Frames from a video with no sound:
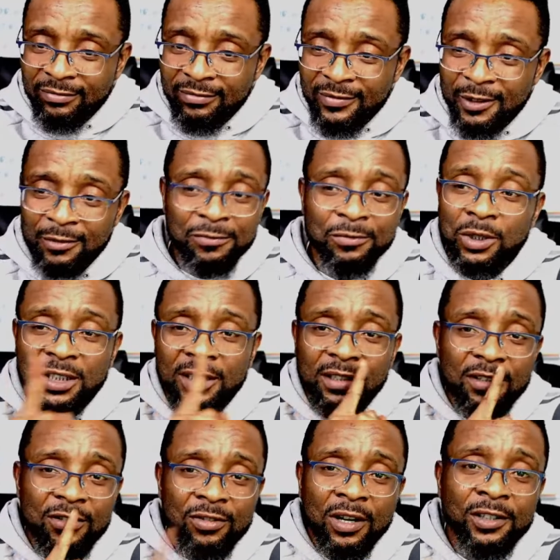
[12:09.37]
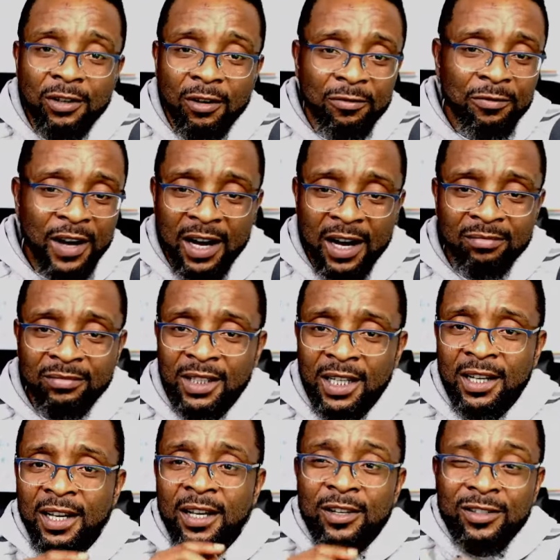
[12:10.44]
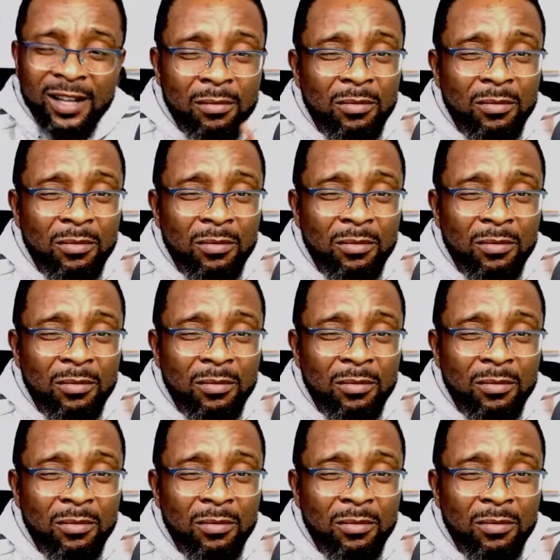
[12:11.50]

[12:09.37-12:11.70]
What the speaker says: If we destroy your farm, some